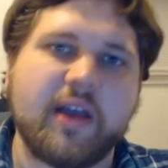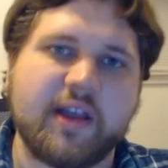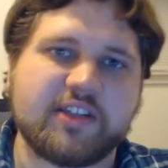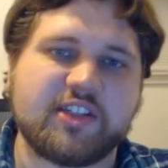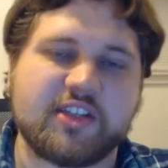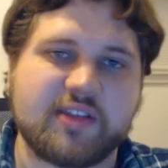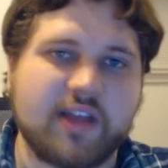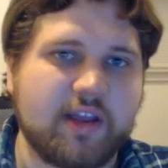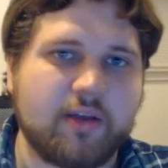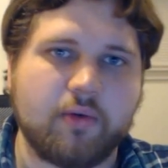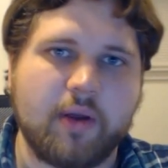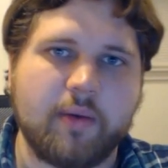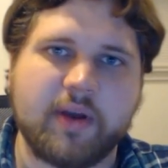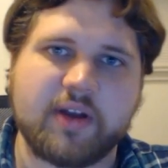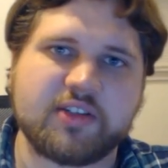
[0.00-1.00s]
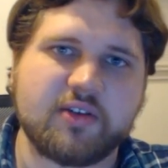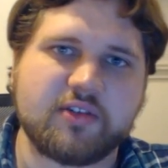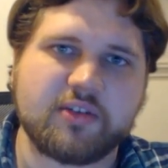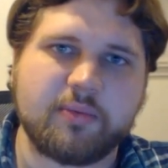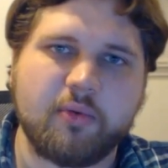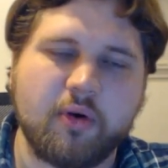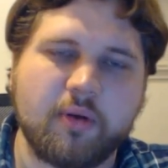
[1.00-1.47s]
It's just a great way to show
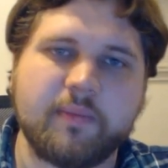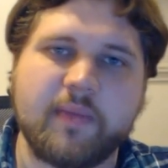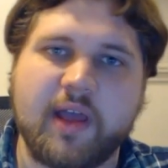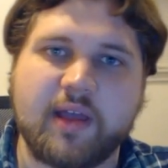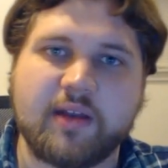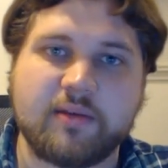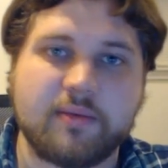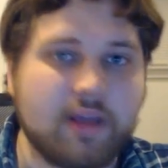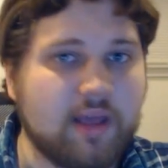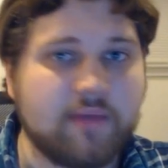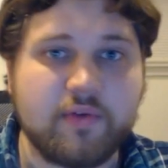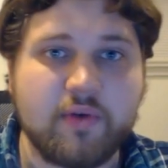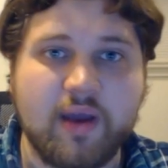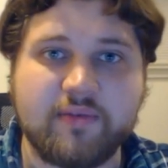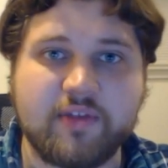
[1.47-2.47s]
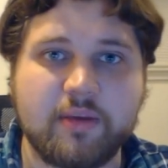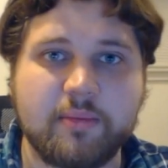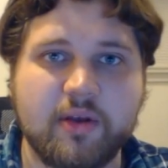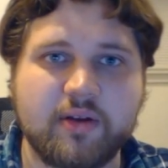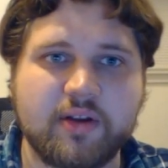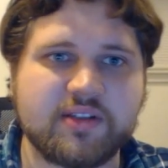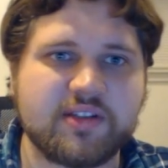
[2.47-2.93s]
support, and if you have the
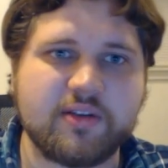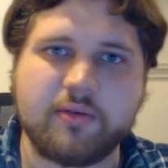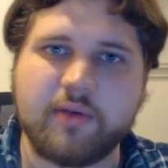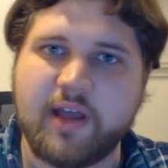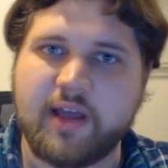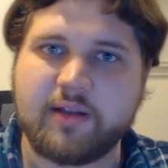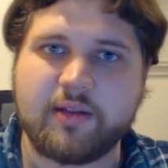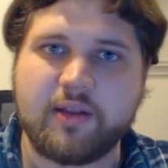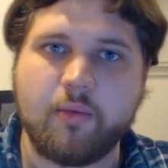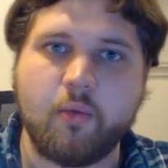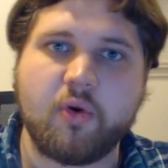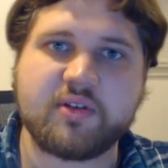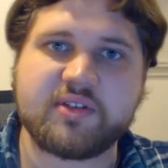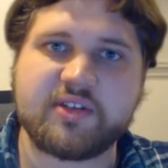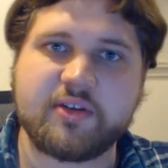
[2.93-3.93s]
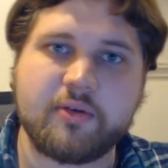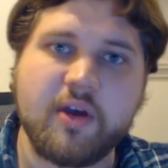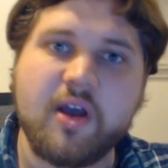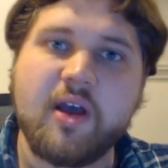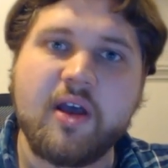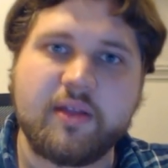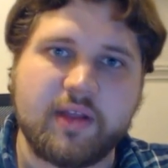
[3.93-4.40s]
ability to and the want to,
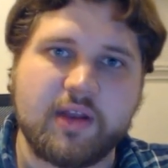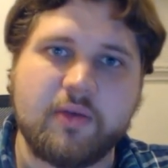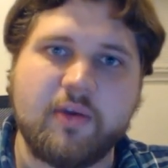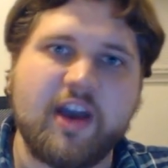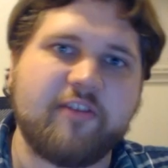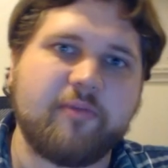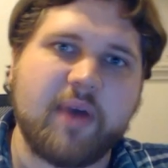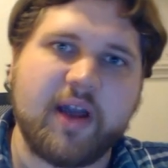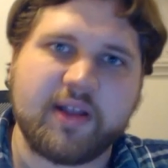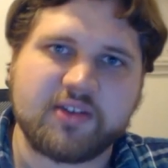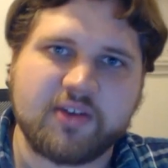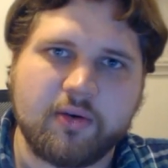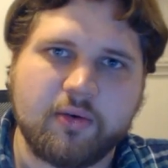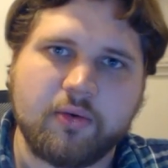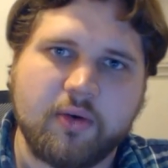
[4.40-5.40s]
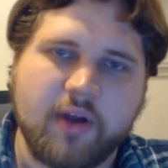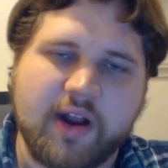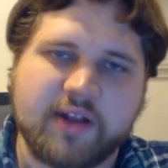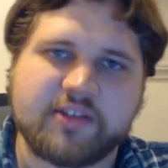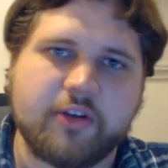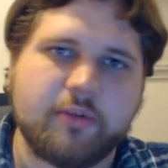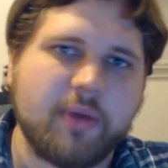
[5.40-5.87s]
then you have my eternal
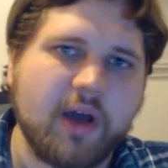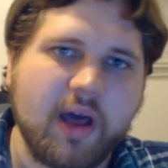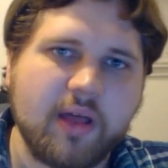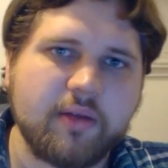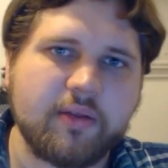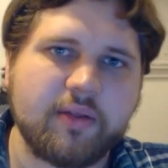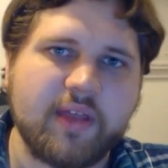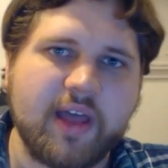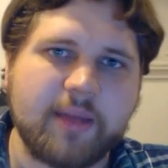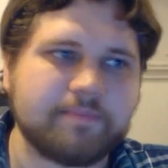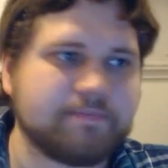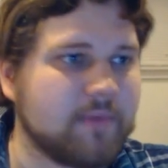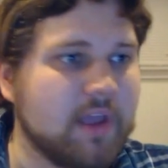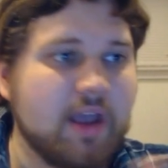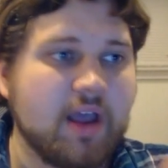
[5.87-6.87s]
gratitude. But other than that,